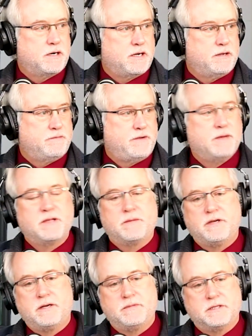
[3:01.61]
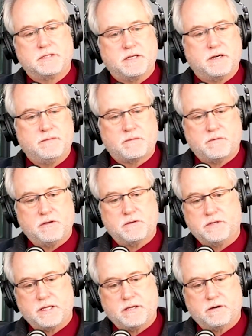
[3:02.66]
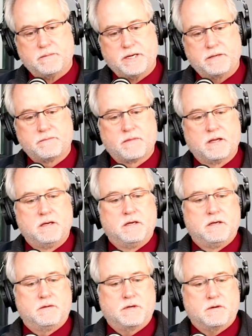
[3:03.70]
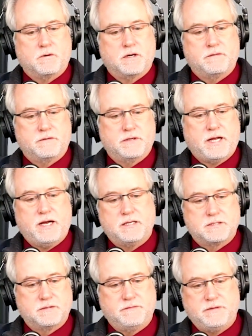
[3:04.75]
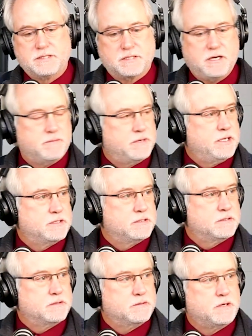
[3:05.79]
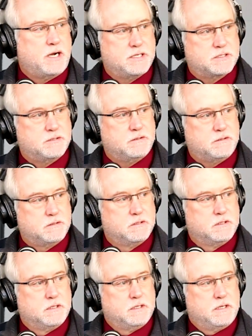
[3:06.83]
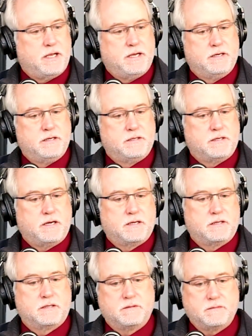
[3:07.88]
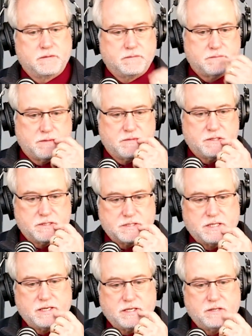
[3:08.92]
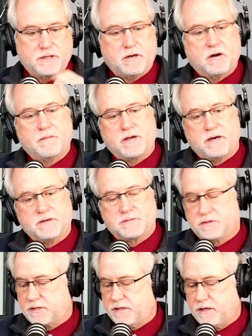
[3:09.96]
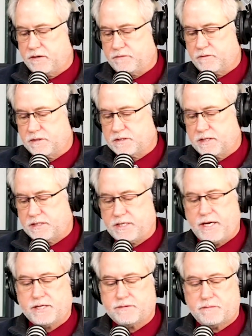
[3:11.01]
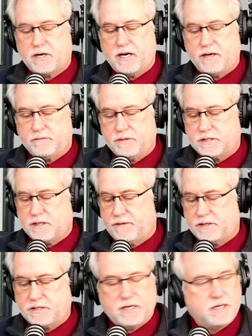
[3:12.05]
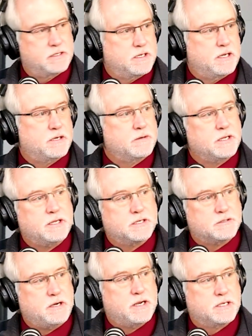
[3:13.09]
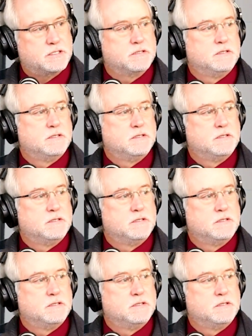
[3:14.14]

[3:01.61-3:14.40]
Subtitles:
I had family who had been in the military. My brother went in the Army. We were working for Dad's fence company through high school. And my brother decided to go to the Army. I was supposed to go to the Air Force, and I changed my mind and went to Ivy Tech and got a degree in electronics,